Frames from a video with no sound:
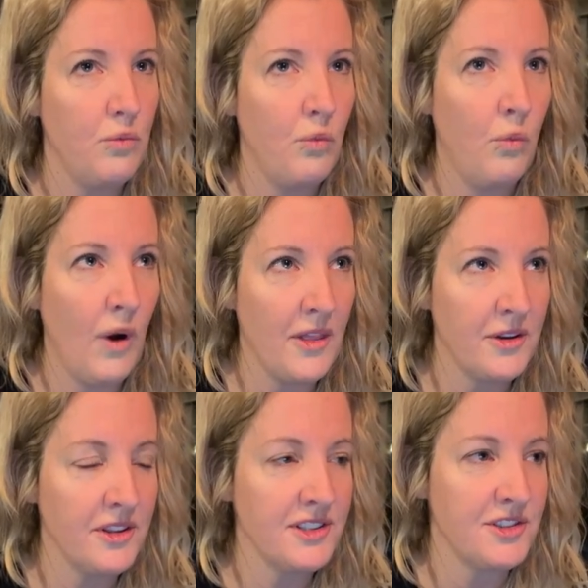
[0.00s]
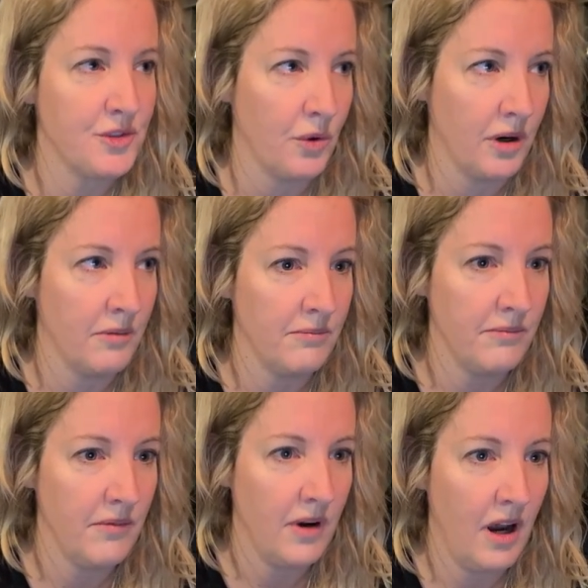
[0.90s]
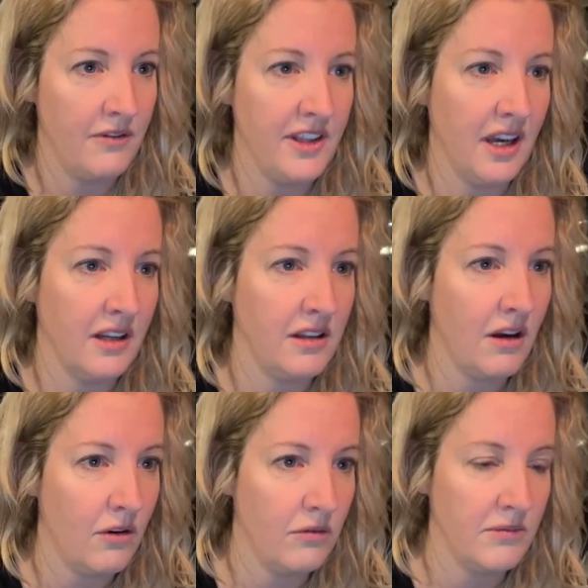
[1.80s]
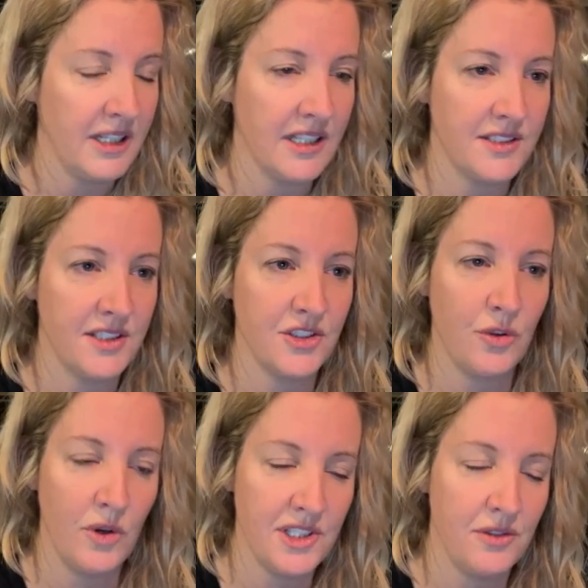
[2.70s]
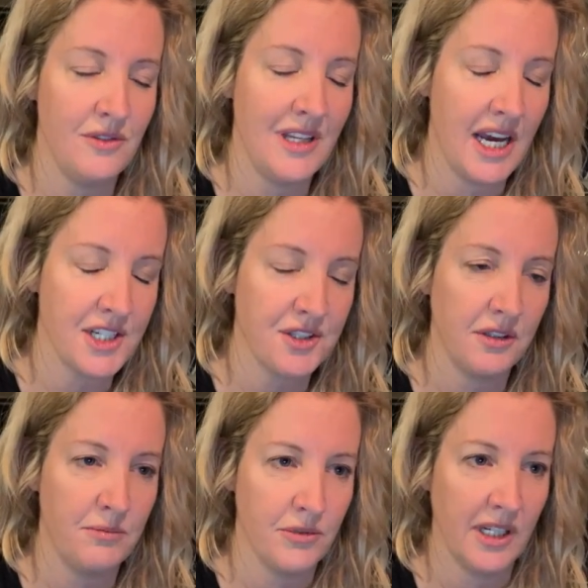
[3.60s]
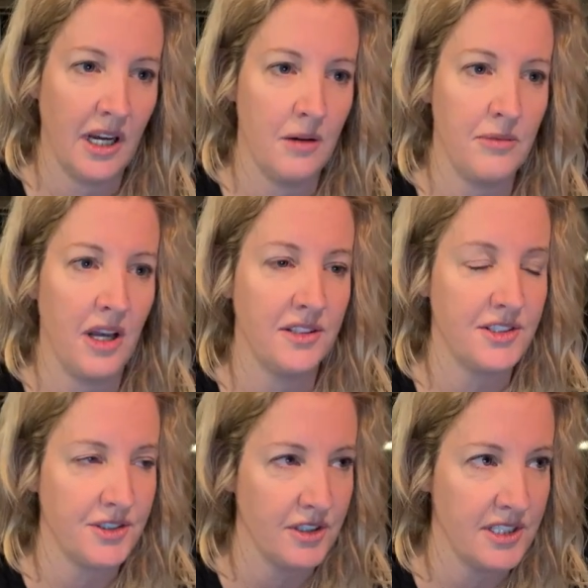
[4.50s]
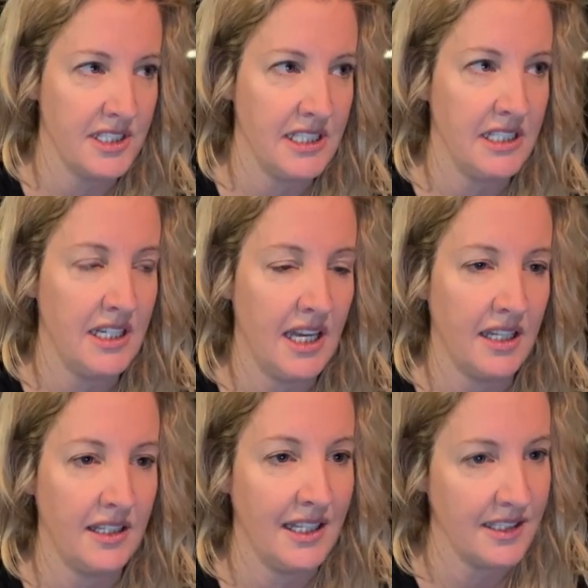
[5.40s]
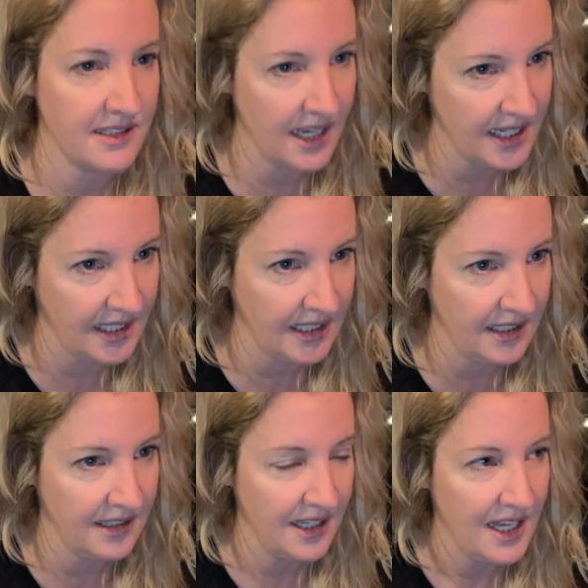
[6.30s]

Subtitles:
weather the storm of the unknown, because it's going to naturally bring up uncertainty and anxiety.